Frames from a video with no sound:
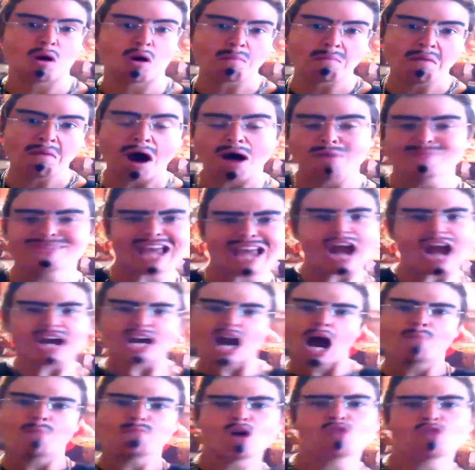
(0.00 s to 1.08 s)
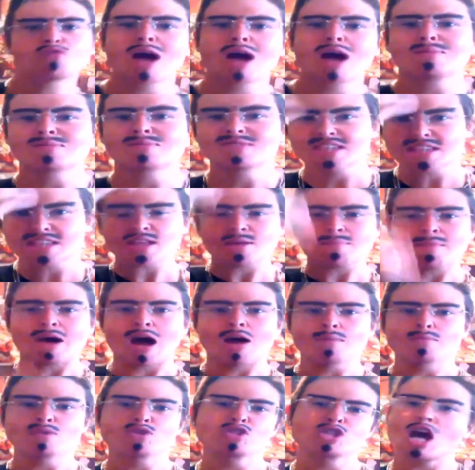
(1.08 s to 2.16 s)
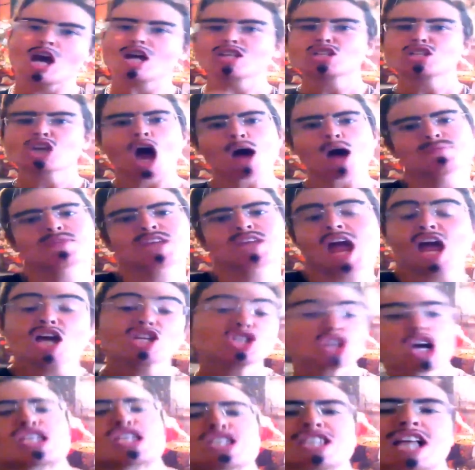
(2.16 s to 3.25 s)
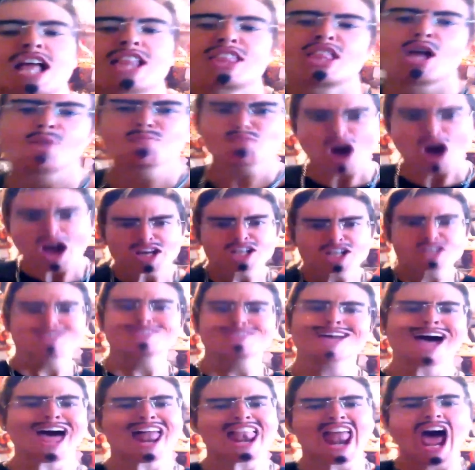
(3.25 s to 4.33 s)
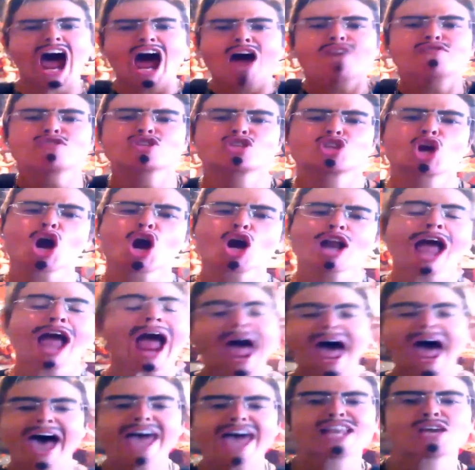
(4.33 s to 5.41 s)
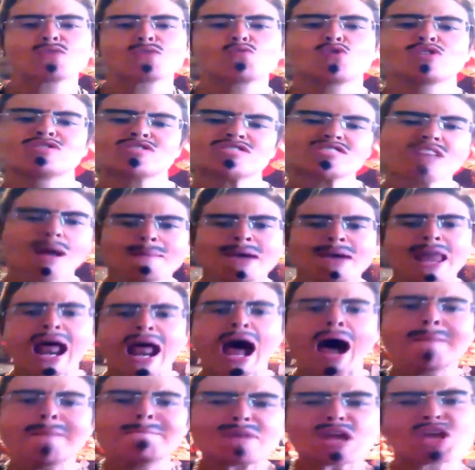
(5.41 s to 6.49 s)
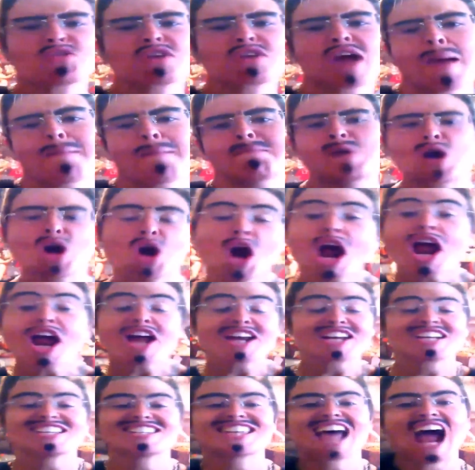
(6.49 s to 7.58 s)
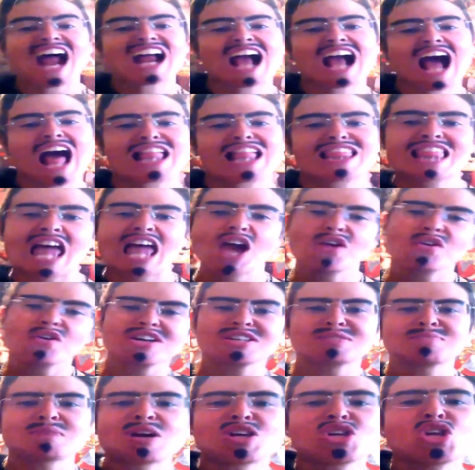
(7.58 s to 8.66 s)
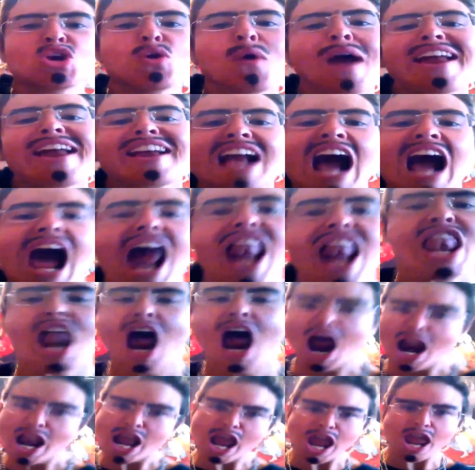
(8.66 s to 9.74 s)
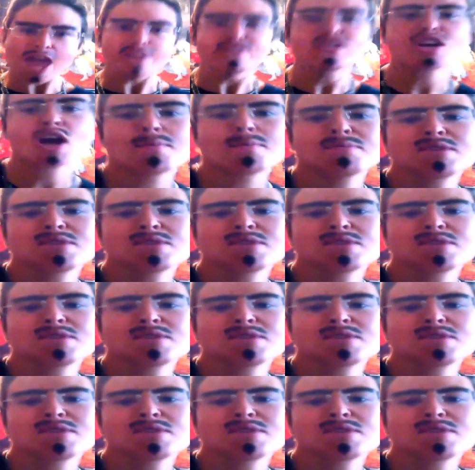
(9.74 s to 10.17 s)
if you can. Um, obscuring, but like I feel like the lighting will help the quality of your videos as well. But again, it didn't really